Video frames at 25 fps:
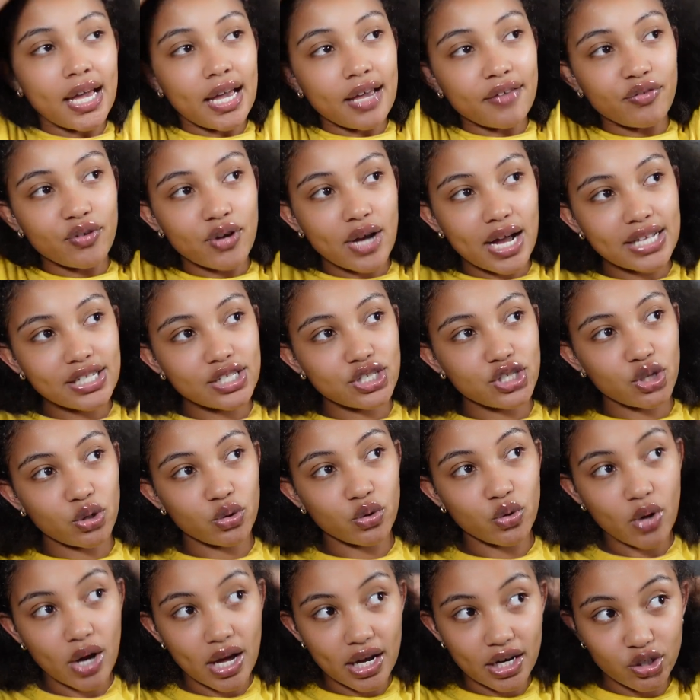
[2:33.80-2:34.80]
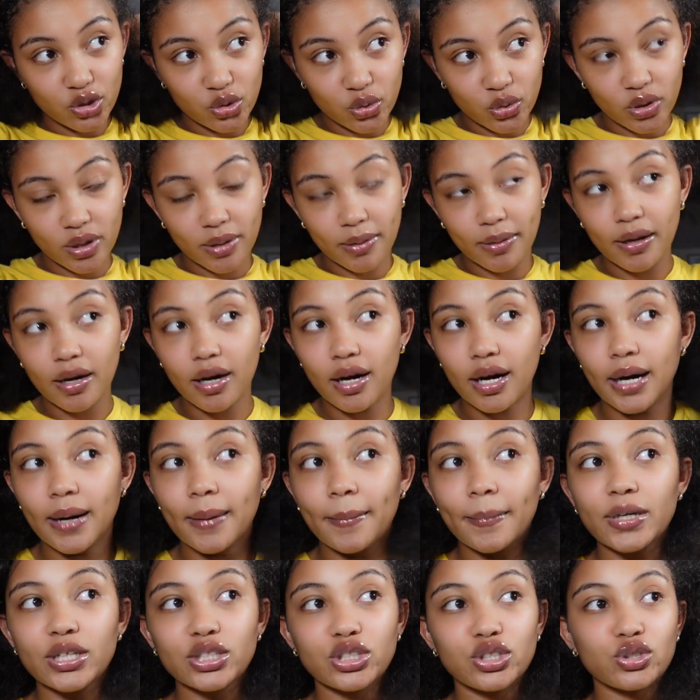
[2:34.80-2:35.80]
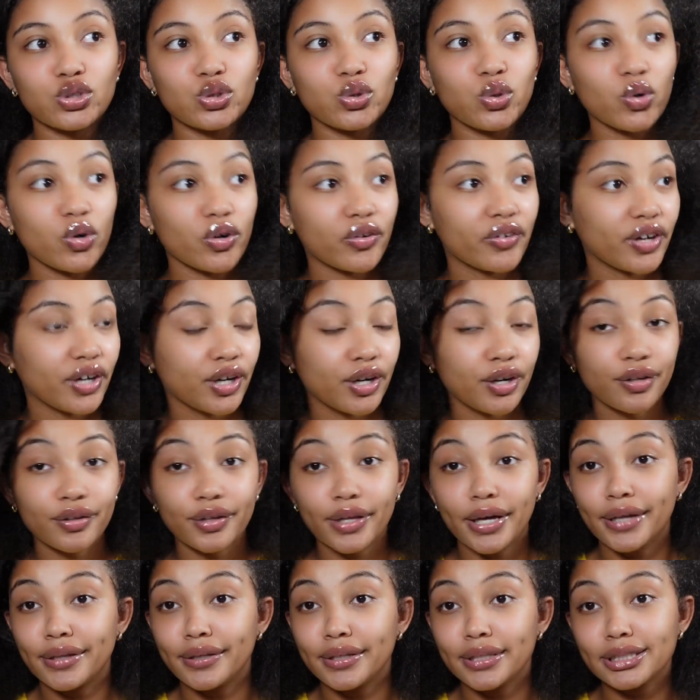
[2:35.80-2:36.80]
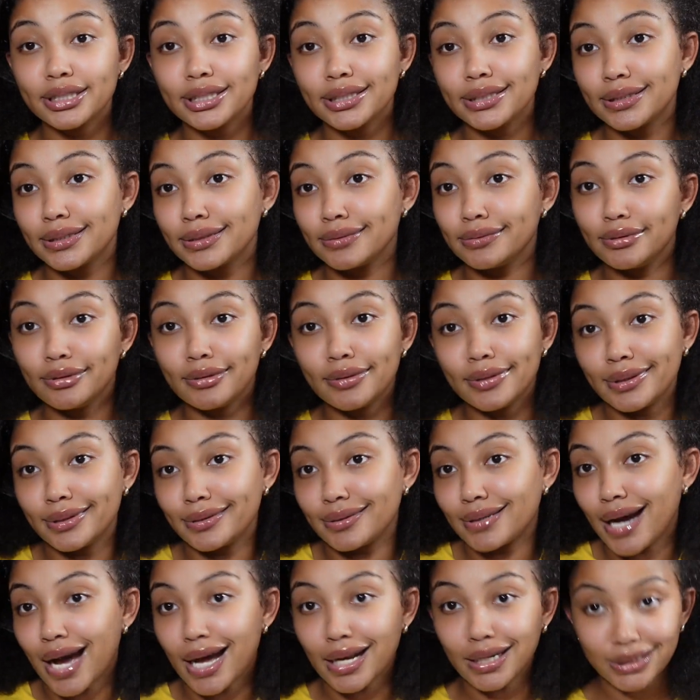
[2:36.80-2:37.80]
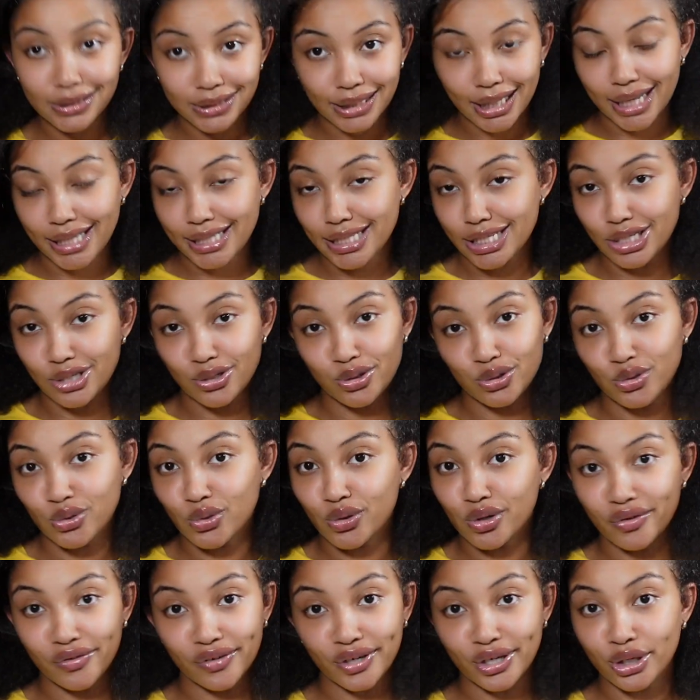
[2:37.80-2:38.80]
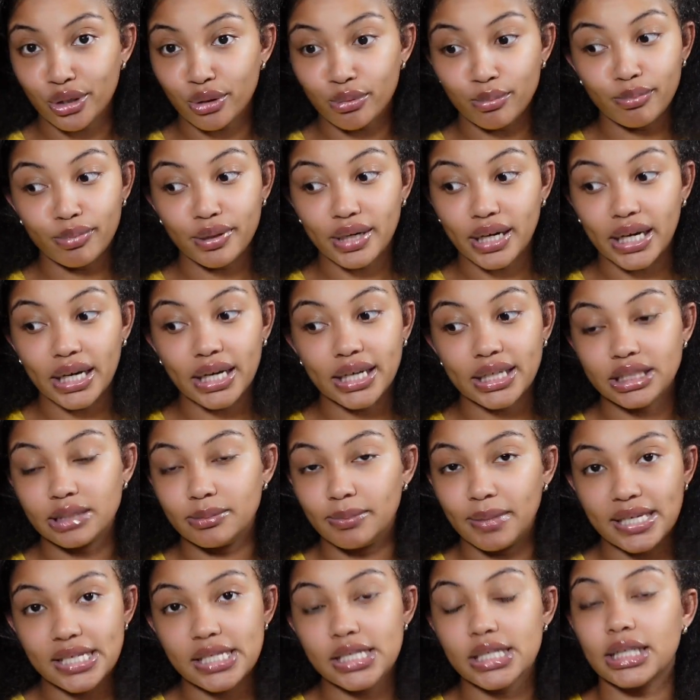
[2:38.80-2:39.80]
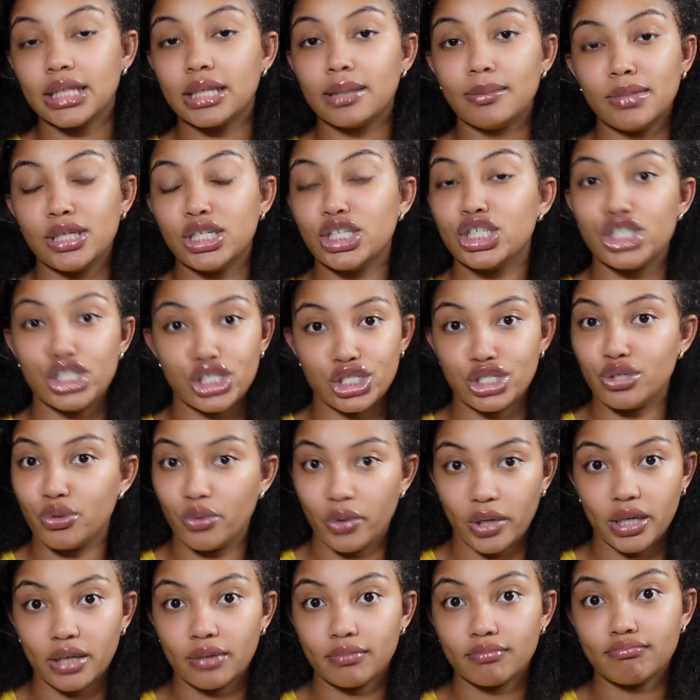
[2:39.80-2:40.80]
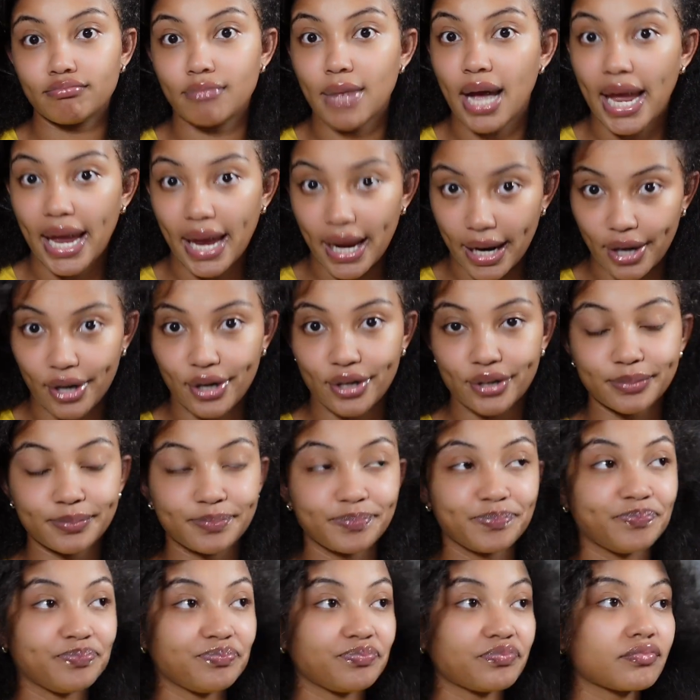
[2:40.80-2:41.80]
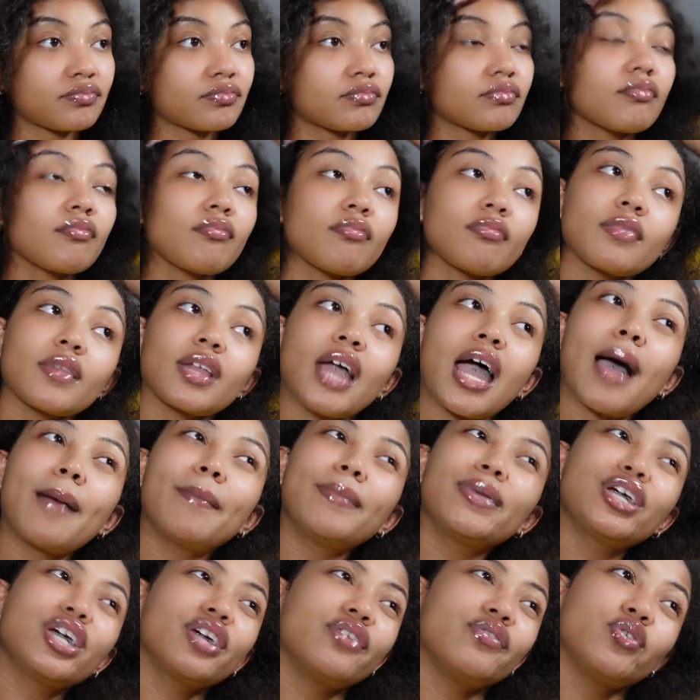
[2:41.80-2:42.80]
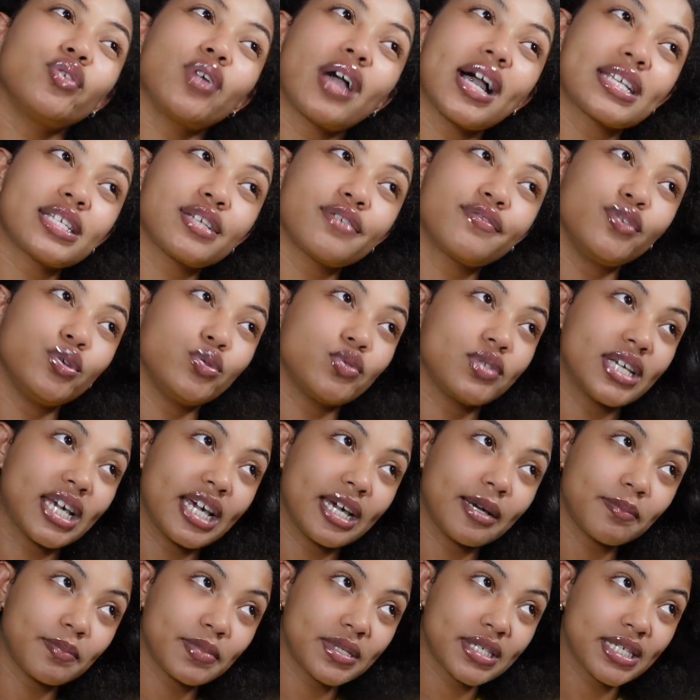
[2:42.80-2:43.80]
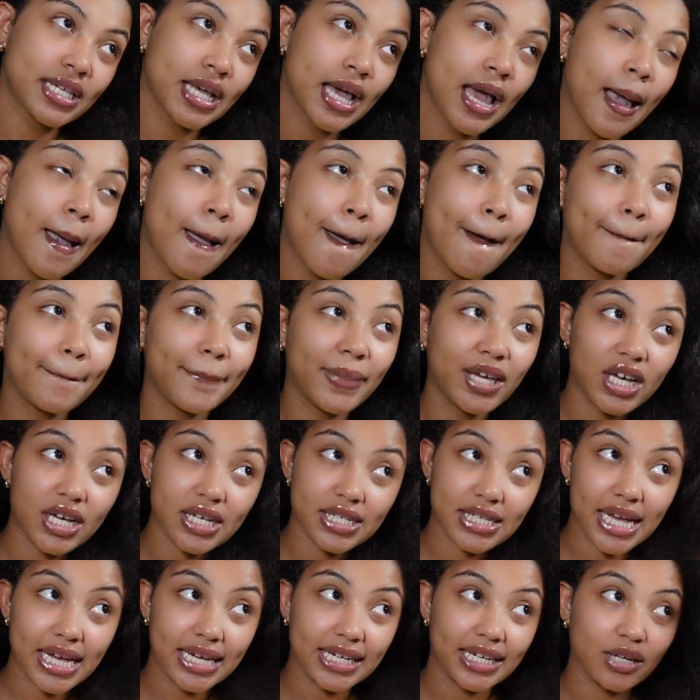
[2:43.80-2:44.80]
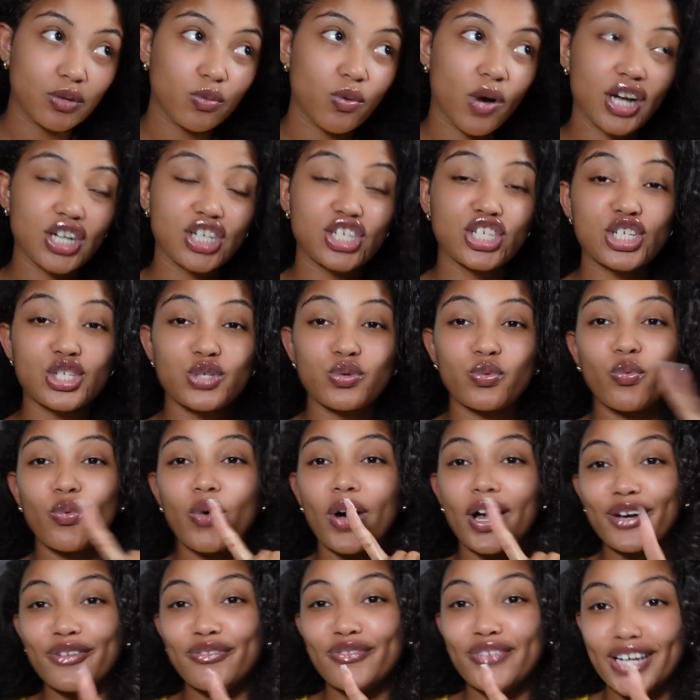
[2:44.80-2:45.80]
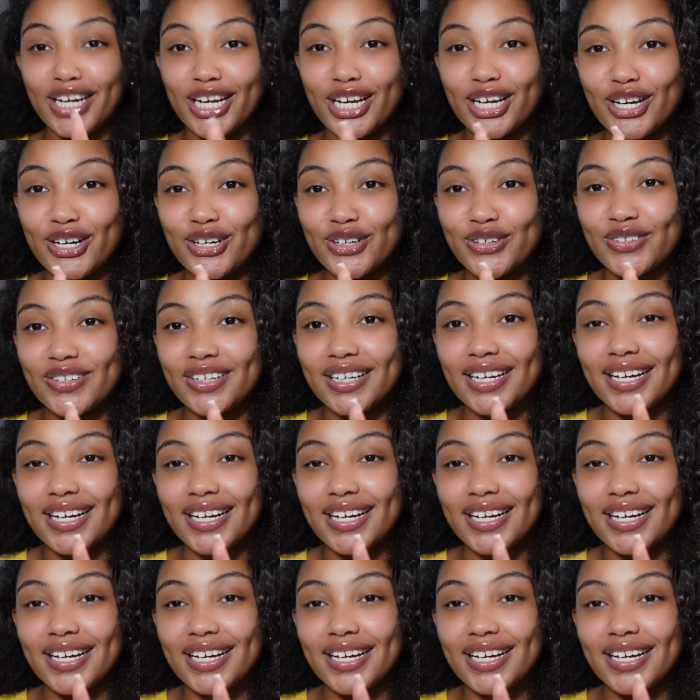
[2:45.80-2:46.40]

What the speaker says: if you guys don't know how to do a tutorial, then this is, you can kind of say it's a tutorial, but it's basically me just doing my hair. I'm gonna give you guys a few tips, because I did watch this one video